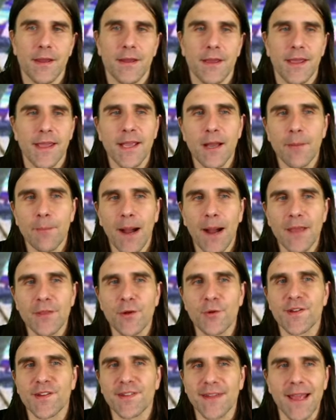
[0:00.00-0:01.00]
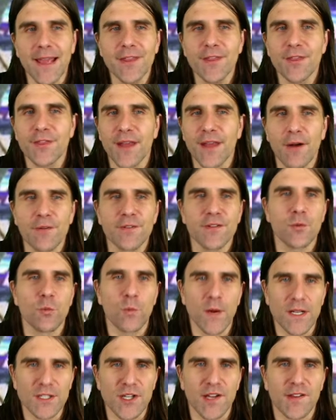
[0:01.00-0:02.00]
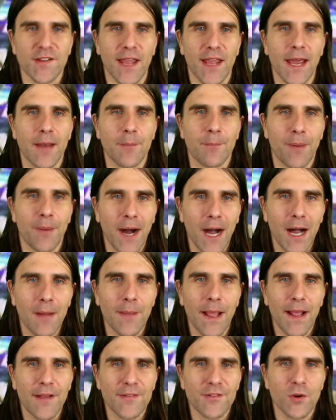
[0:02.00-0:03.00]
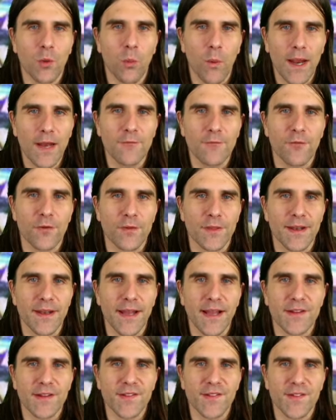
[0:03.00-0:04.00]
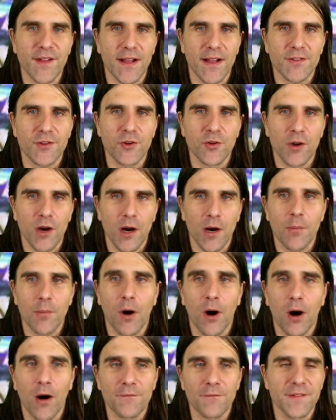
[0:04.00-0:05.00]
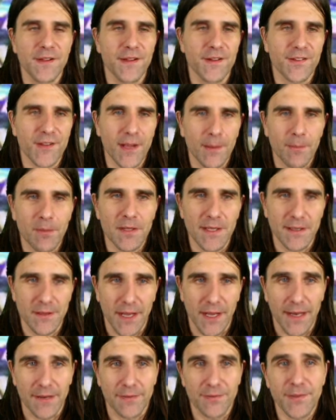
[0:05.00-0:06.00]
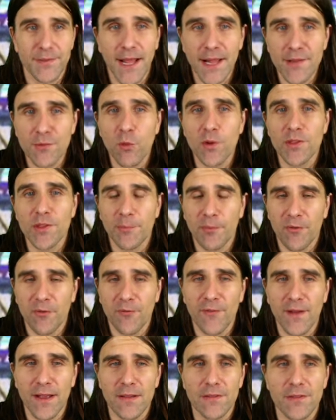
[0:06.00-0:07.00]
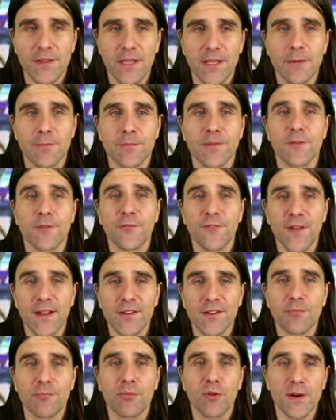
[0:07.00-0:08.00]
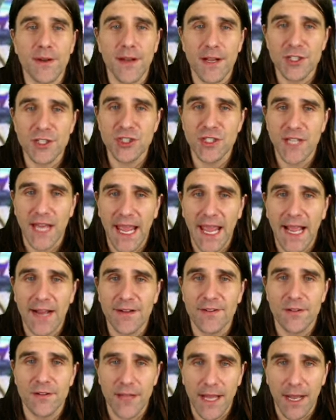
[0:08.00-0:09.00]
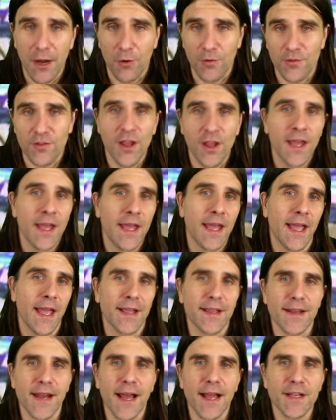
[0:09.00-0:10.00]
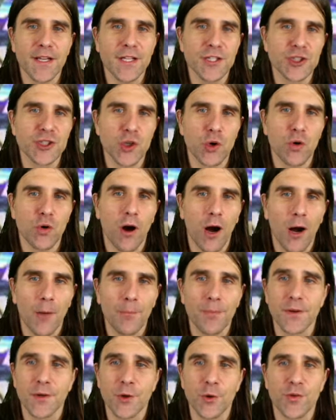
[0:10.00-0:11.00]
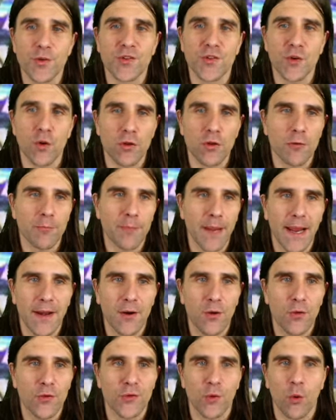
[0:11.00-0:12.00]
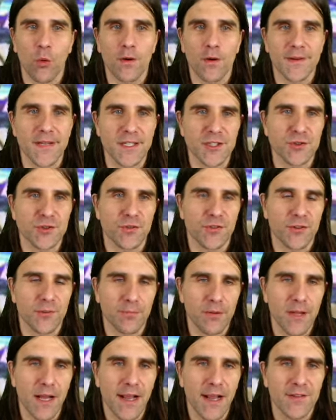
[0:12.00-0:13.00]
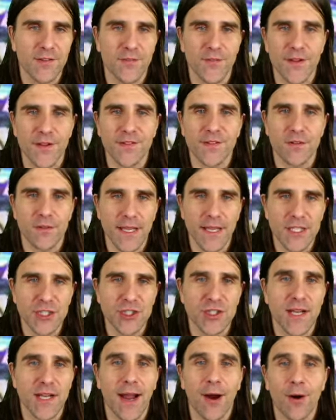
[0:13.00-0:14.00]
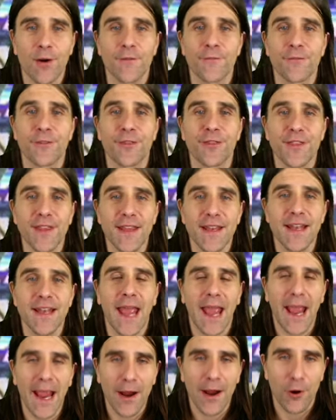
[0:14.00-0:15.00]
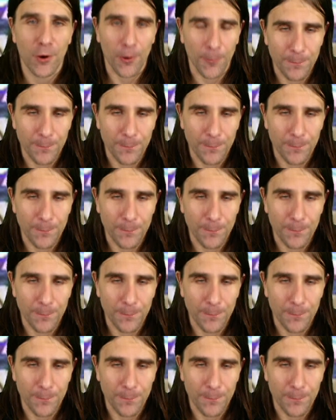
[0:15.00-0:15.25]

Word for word: He can buy those 10,000 widgets, and Bob has to wait for the next set to come off the assembly line. That's what the, the, Defense Production Act allows. It cannot conjure up new solar panels or additional supplies of insulation out of thin air.